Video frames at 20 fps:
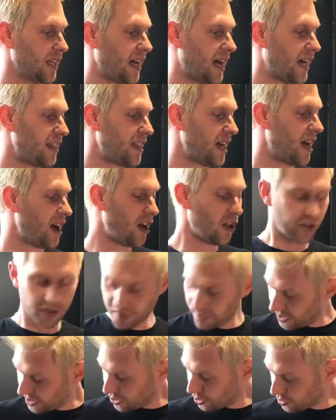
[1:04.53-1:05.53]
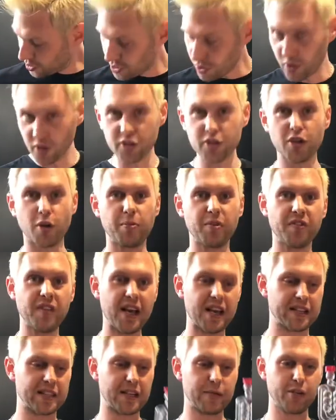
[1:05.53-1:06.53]
and that other thing you saw on top of
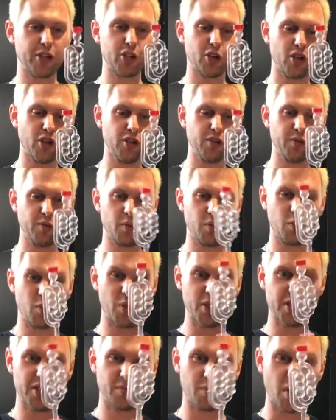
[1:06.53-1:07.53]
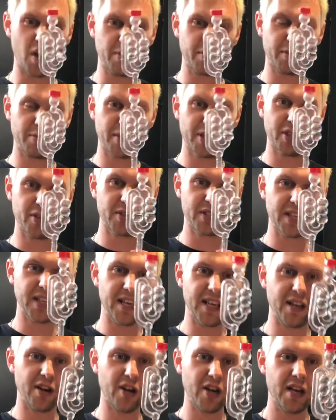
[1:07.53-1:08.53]
that Demi-John, which is what I'm going to be using
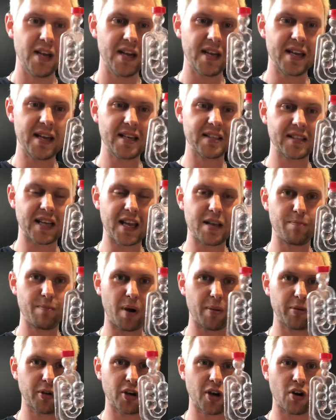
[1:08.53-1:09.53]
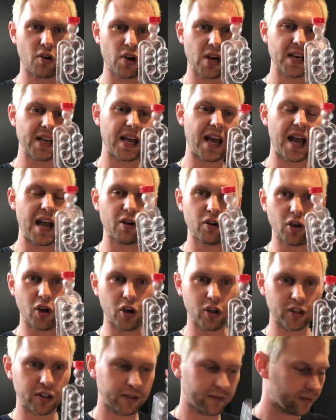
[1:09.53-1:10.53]
here, is a bubbler or an
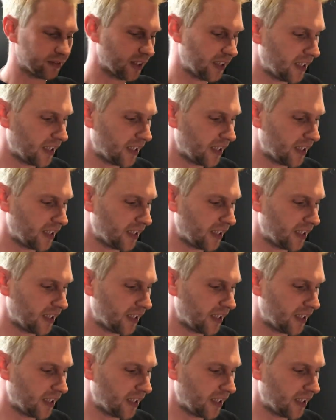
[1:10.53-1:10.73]
airlock.